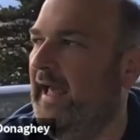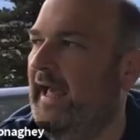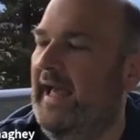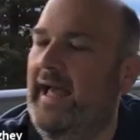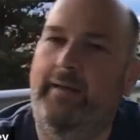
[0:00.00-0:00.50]

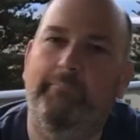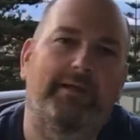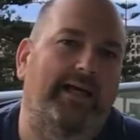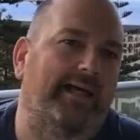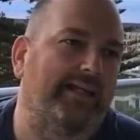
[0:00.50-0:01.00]

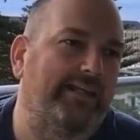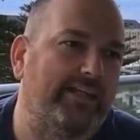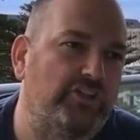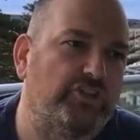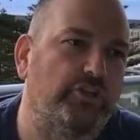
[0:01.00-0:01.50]
an
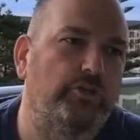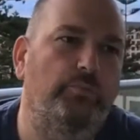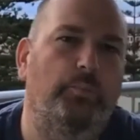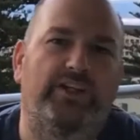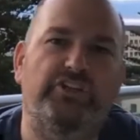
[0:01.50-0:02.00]
issue
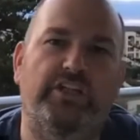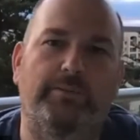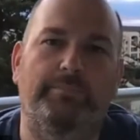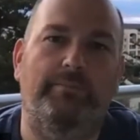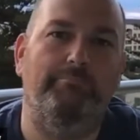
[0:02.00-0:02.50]
which
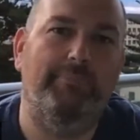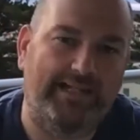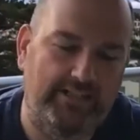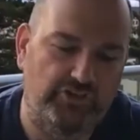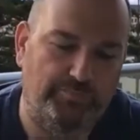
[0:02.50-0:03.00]
can be
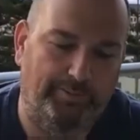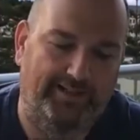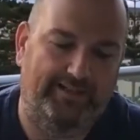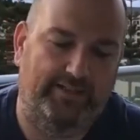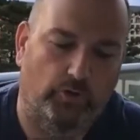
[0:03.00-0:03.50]
managed
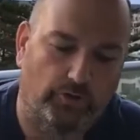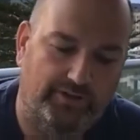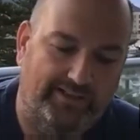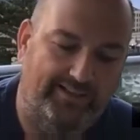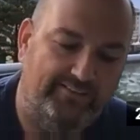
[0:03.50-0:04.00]
by the
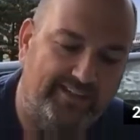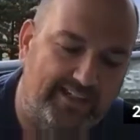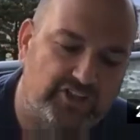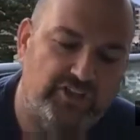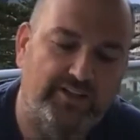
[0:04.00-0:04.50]

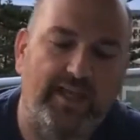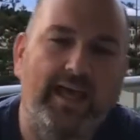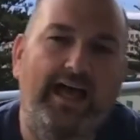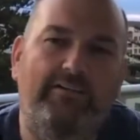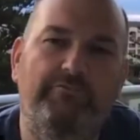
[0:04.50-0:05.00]
organisation,
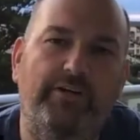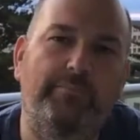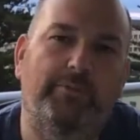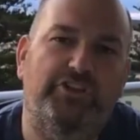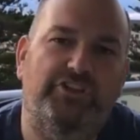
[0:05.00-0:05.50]
and very
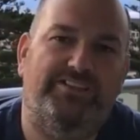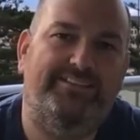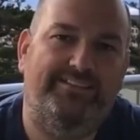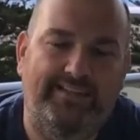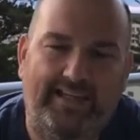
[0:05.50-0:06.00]
much
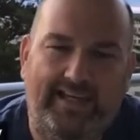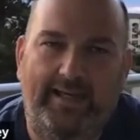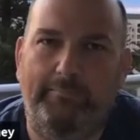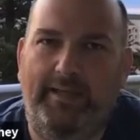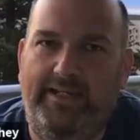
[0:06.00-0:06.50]

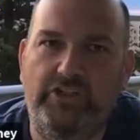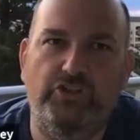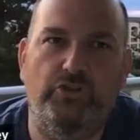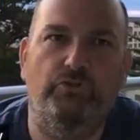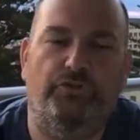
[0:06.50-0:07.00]
an
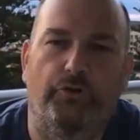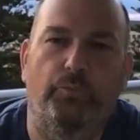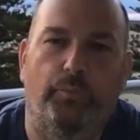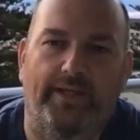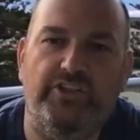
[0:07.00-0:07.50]
issue through
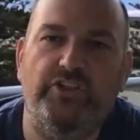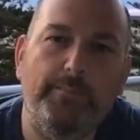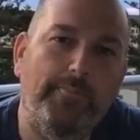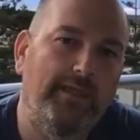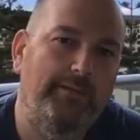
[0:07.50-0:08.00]
which
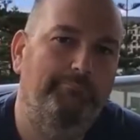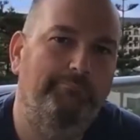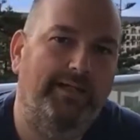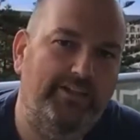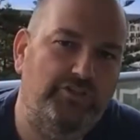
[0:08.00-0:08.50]

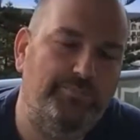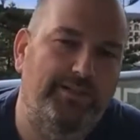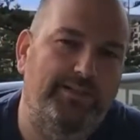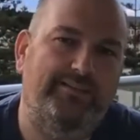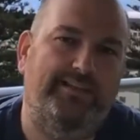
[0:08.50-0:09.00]

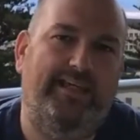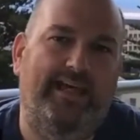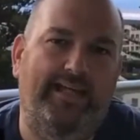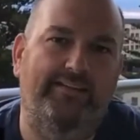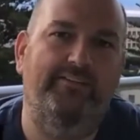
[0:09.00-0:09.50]
management
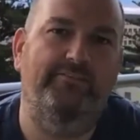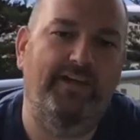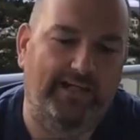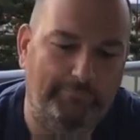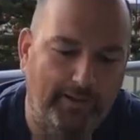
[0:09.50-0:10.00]
can
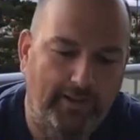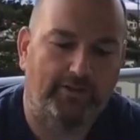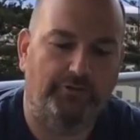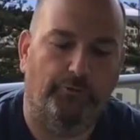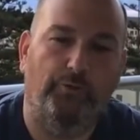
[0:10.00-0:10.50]
develop
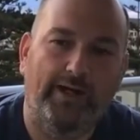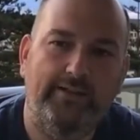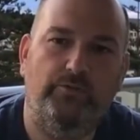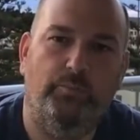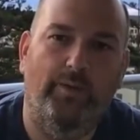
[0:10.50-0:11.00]
the
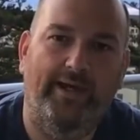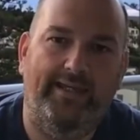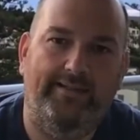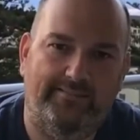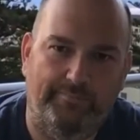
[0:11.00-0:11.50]
right
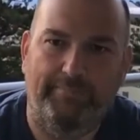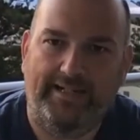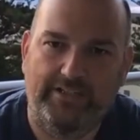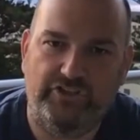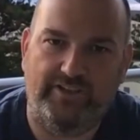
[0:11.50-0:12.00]
way to
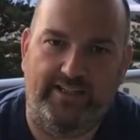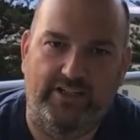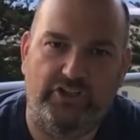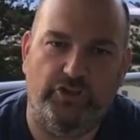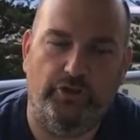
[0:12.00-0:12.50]
manage the
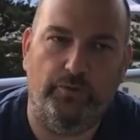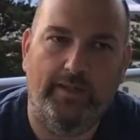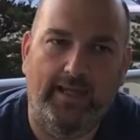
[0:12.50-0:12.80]
issue